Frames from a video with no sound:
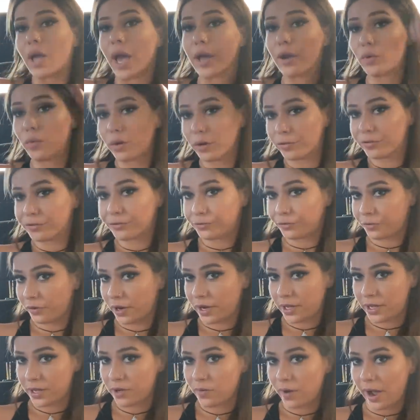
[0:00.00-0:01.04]
I don't want to
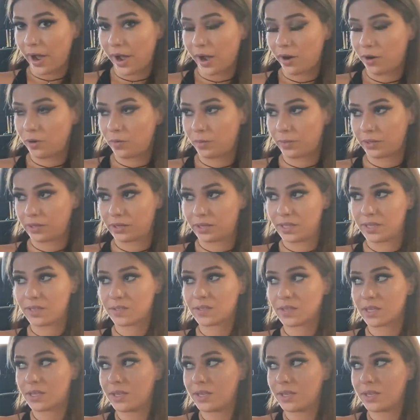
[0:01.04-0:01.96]
freak you out, but this